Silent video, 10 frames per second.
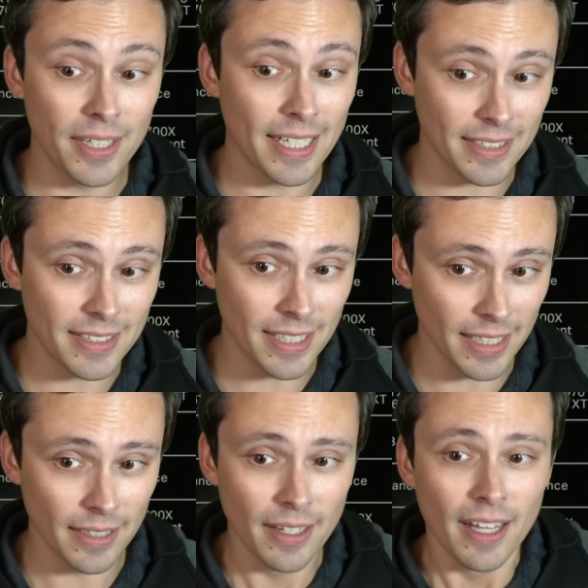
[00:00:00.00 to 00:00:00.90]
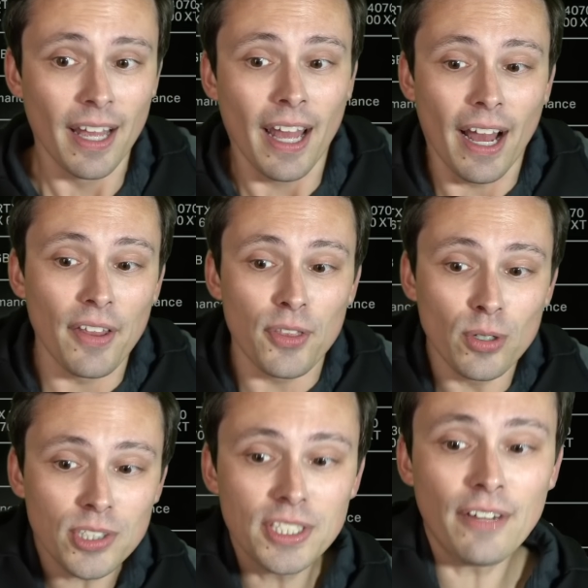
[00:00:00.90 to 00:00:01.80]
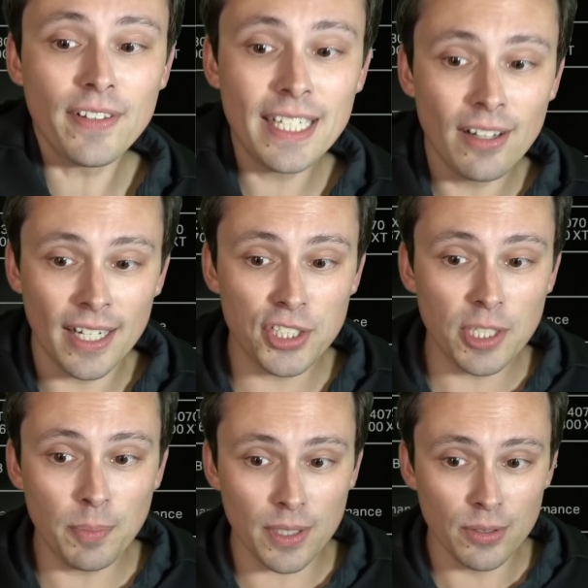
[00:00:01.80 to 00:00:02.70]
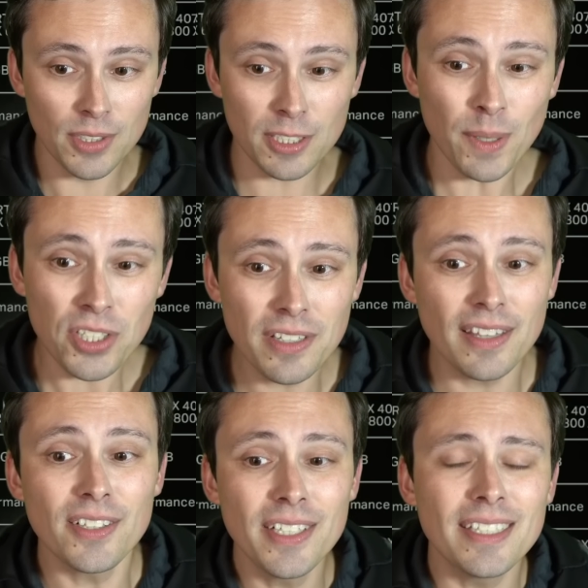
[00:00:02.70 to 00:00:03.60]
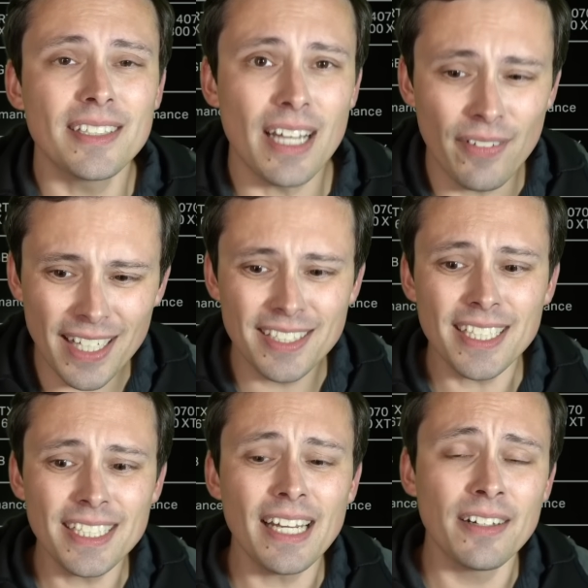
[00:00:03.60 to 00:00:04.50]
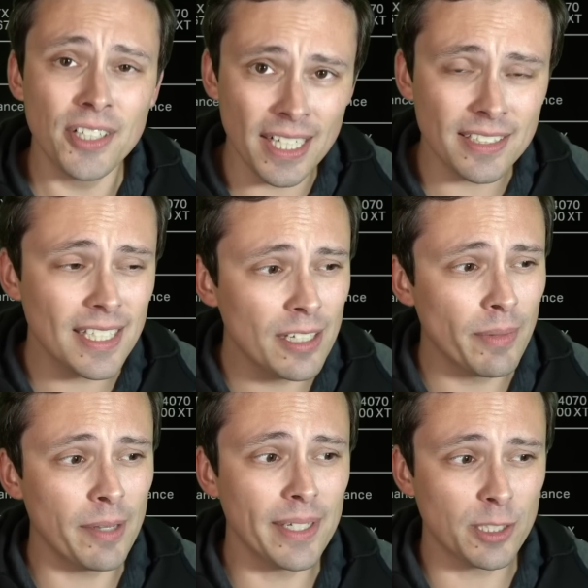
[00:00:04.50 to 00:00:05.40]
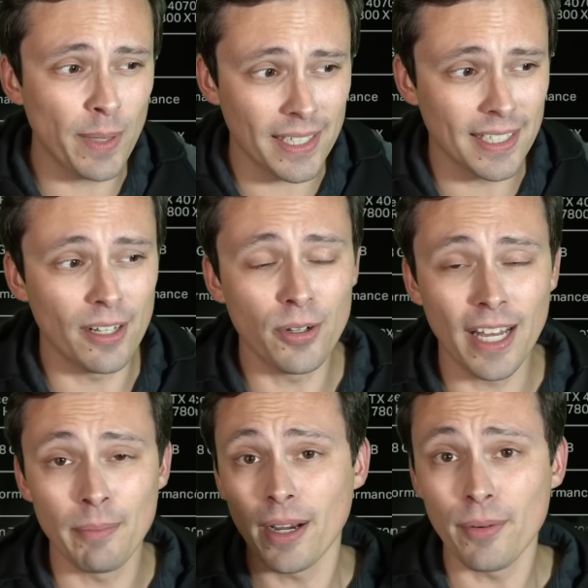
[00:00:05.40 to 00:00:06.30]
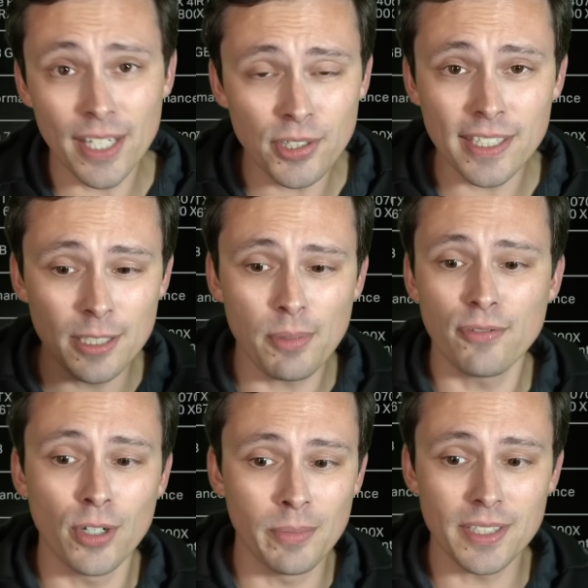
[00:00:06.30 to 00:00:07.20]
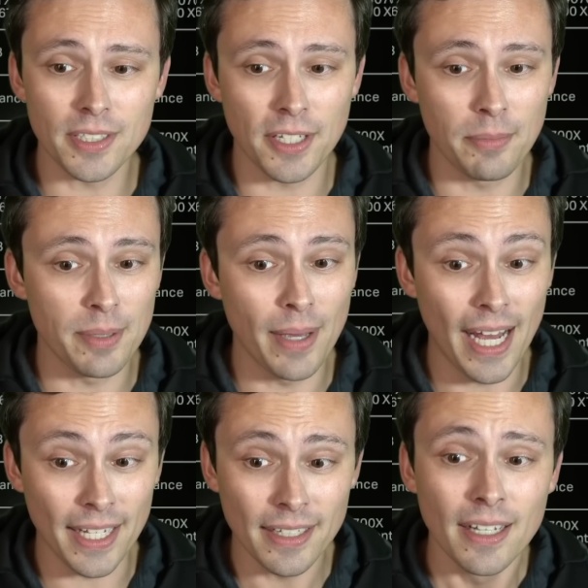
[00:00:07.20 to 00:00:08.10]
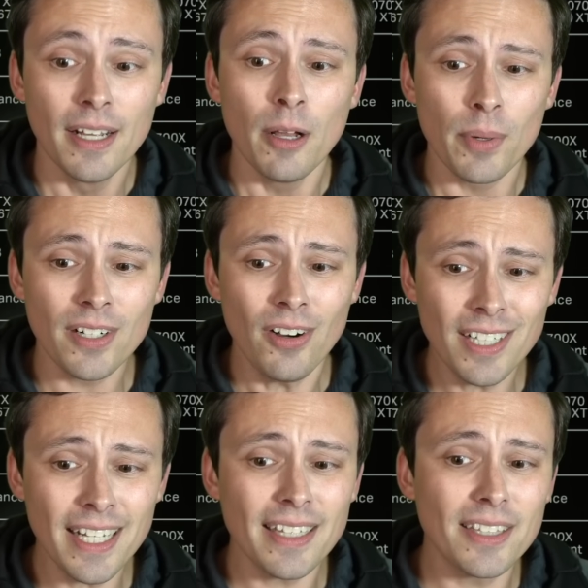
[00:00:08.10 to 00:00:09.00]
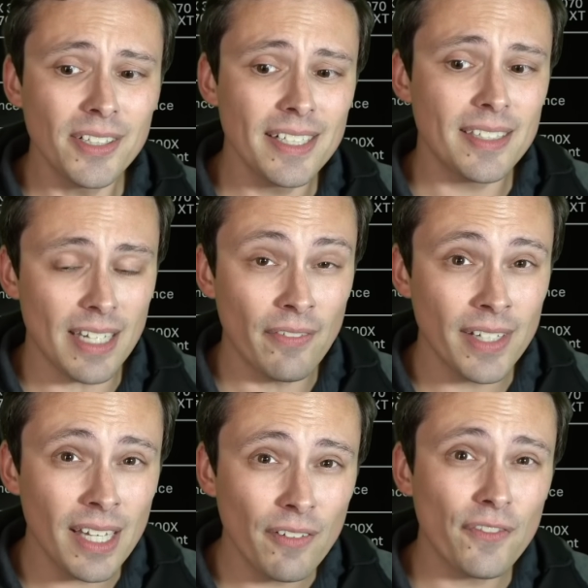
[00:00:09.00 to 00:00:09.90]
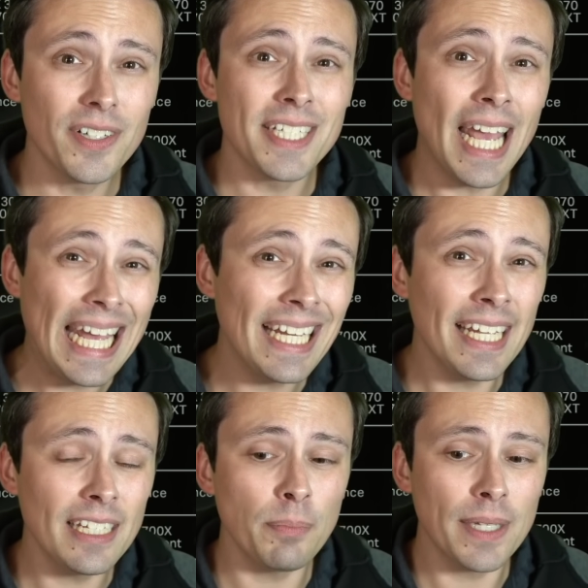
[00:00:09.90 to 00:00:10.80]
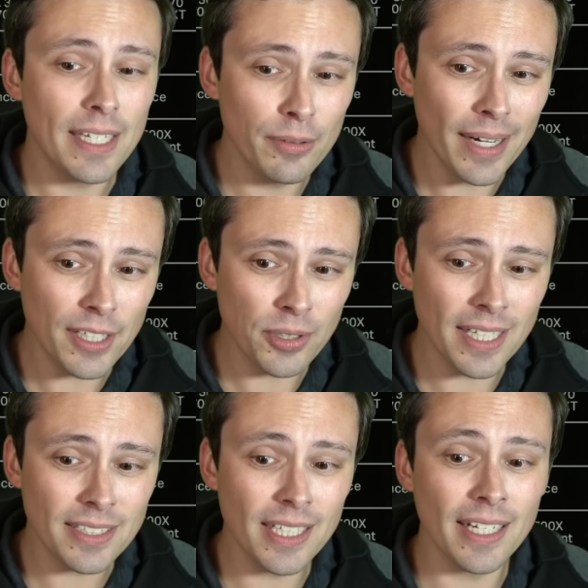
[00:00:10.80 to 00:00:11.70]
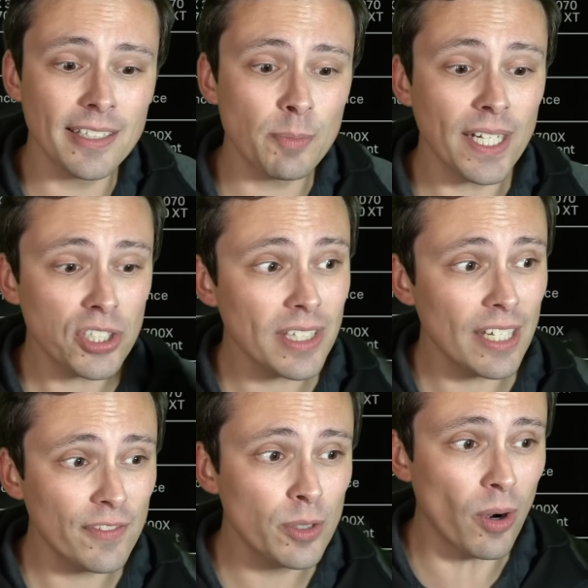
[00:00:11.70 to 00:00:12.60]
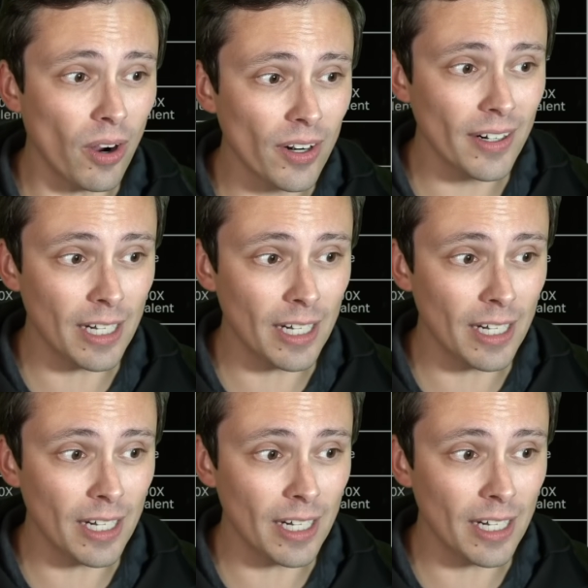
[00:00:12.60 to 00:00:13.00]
XT. Those are definitely not GPUs, especially the 37, like 6800 XT, you might be expecting, okay, my ray tracing performance is gonna be bad. But on a card like a 3070 for 1080p ray tracing, especially if you are